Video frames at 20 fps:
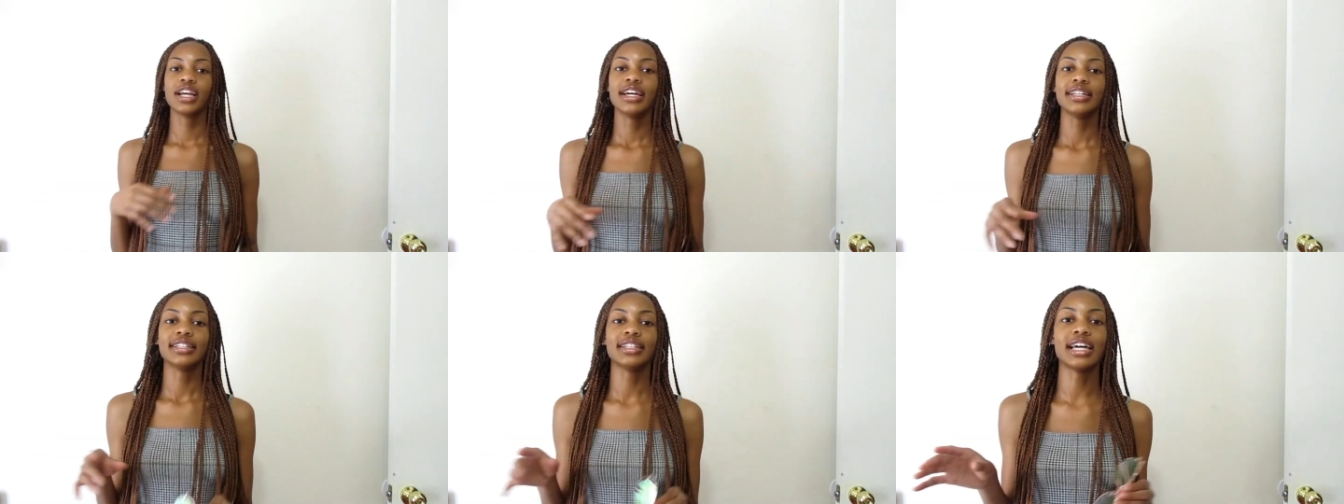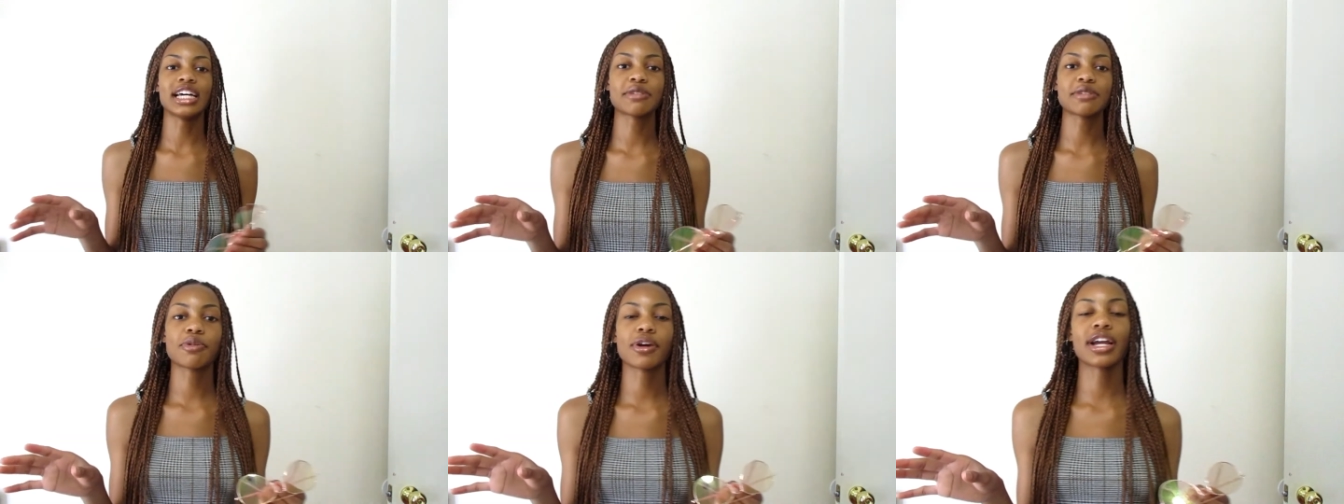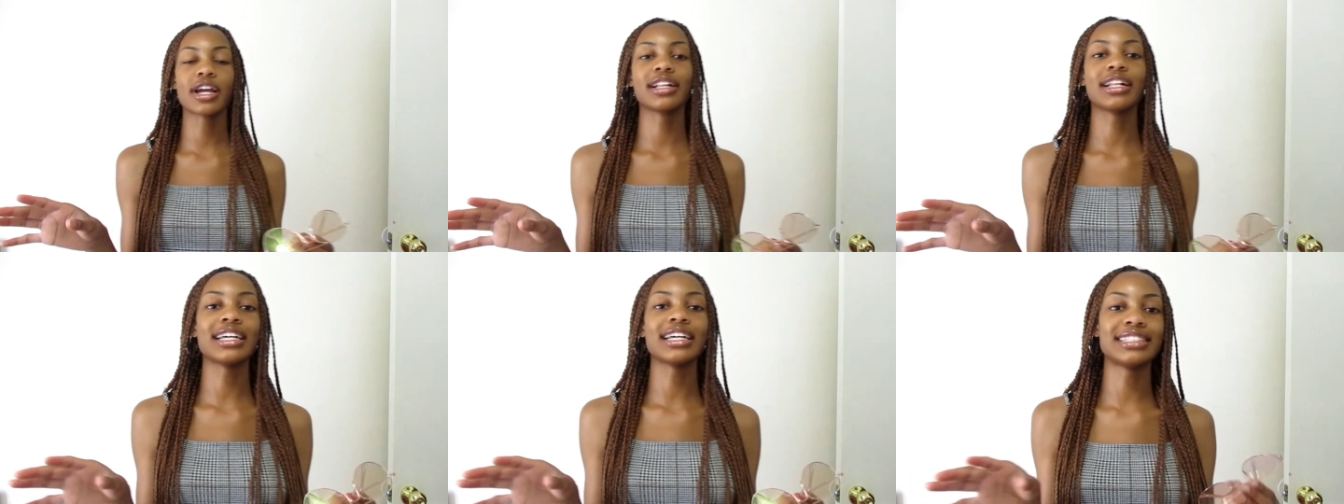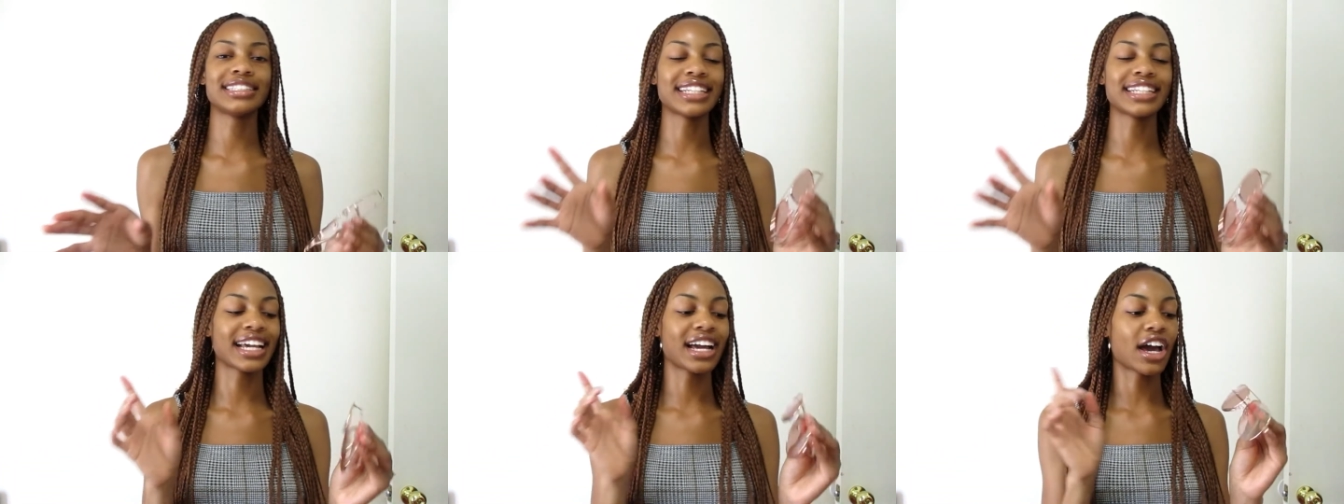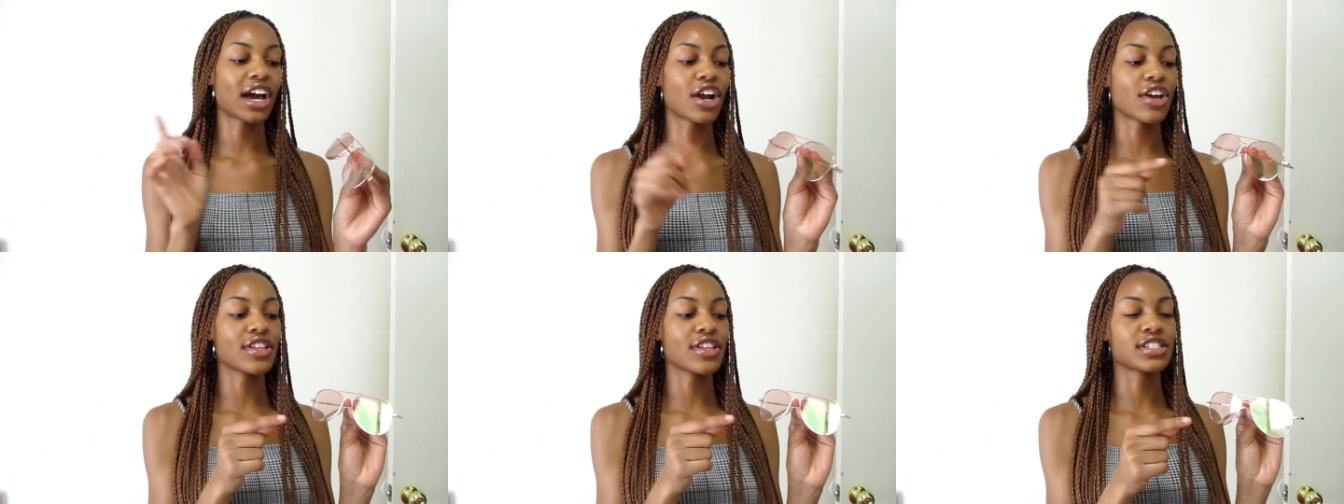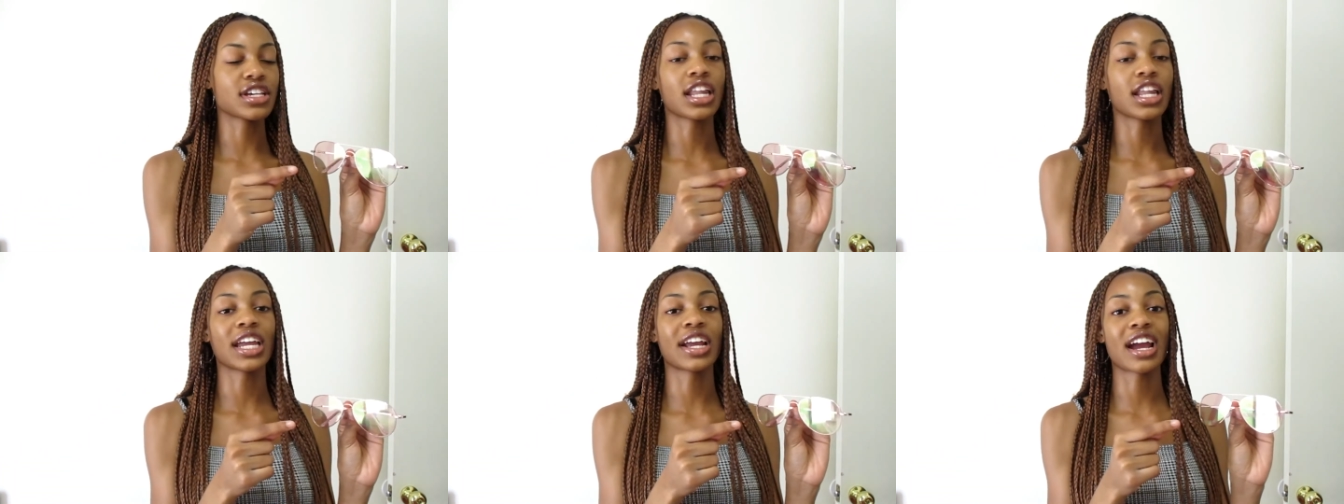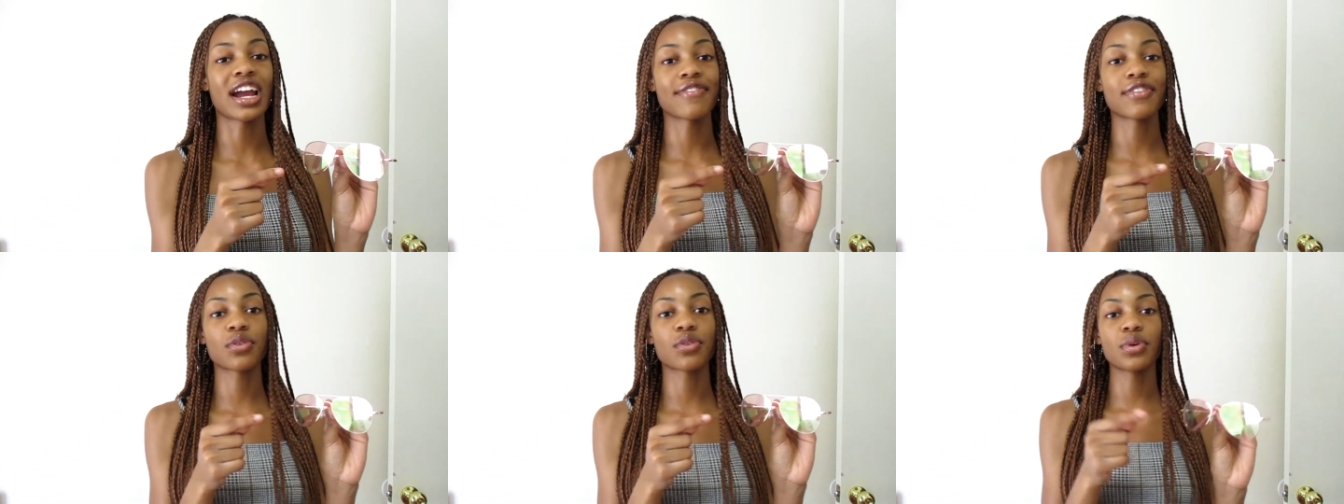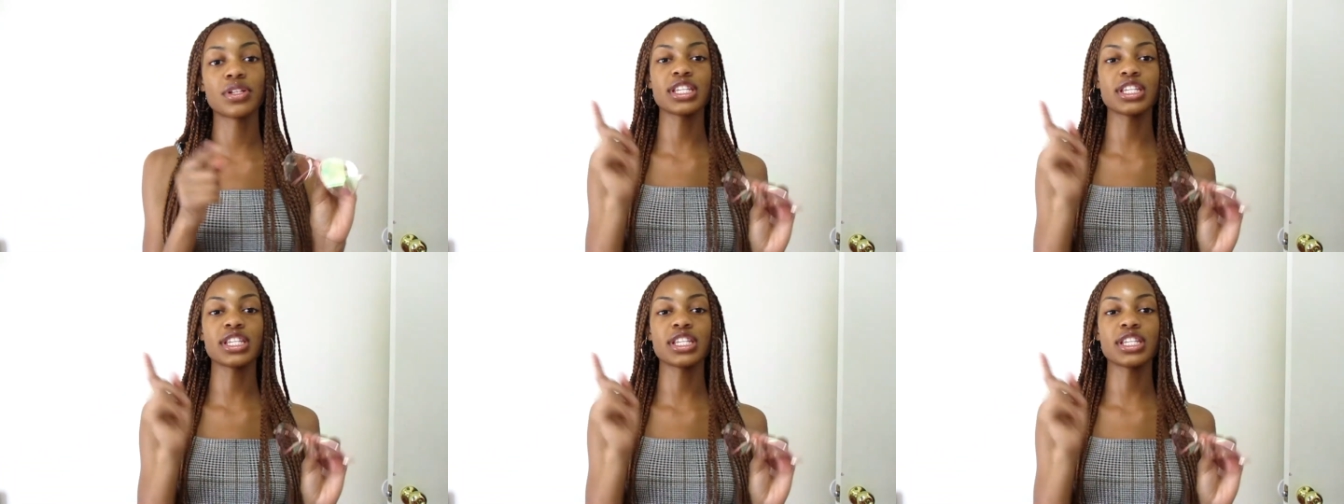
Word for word: The last pair of glasses I got are these holographic ones.